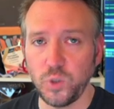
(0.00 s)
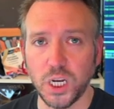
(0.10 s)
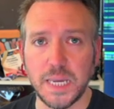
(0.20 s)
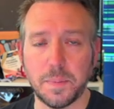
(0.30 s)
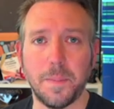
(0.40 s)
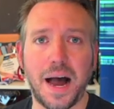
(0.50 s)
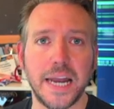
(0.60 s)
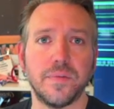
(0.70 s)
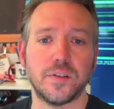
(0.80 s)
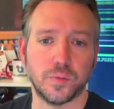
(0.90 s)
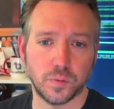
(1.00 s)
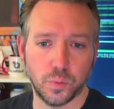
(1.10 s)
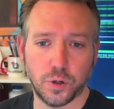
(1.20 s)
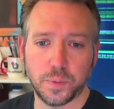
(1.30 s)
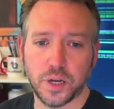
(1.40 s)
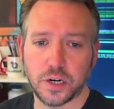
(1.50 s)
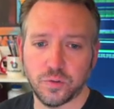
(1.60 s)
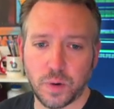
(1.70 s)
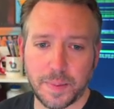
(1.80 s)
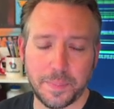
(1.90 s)
Keep in mind, if this was a real
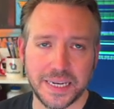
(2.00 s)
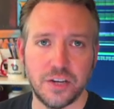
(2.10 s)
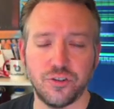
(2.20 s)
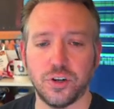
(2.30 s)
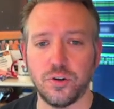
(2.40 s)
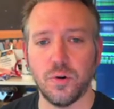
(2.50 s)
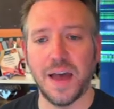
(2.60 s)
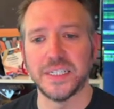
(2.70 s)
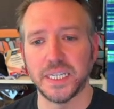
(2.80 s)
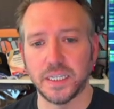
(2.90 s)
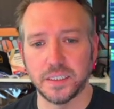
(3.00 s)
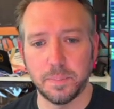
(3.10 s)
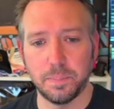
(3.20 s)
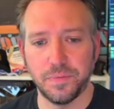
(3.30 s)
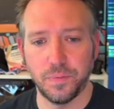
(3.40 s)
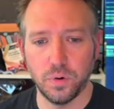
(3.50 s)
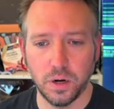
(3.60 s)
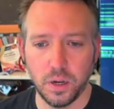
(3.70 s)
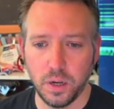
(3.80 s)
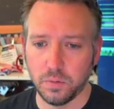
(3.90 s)
production web application and you haven't set this up
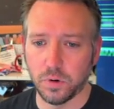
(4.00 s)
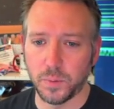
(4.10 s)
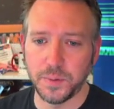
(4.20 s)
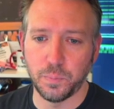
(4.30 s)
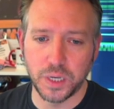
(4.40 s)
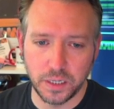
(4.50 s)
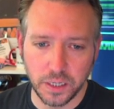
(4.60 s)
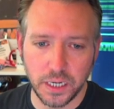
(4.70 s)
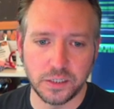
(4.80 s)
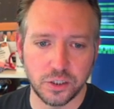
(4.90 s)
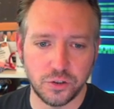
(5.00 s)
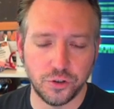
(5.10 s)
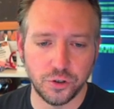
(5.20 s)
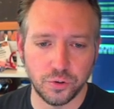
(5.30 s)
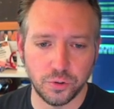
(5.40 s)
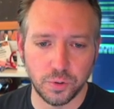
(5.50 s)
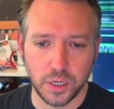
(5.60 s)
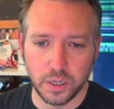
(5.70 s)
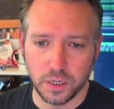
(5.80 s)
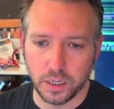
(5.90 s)
before, what we would need to do
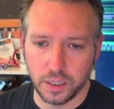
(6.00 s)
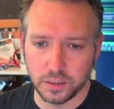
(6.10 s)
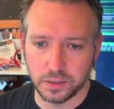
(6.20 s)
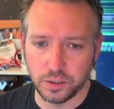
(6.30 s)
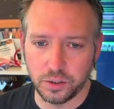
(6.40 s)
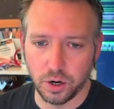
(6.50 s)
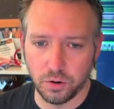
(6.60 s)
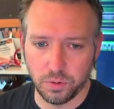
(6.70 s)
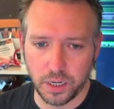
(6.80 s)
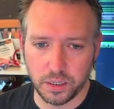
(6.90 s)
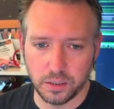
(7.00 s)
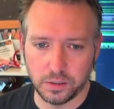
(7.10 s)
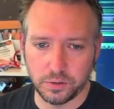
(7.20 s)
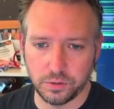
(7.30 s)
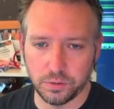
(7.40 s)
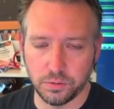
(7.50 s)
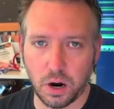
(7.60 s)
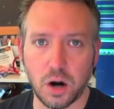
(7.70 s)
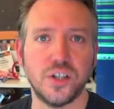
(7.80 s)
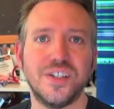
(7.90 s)
is go into
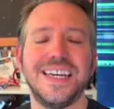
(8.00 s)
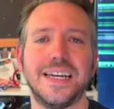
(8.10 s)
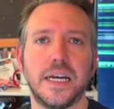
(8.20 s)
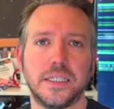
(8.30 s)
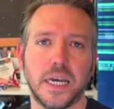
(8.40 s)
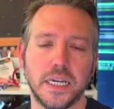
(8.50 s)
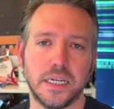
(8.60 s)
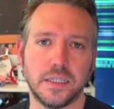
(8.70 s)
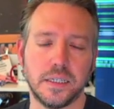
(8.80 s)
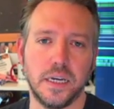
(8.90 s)
our DNS settings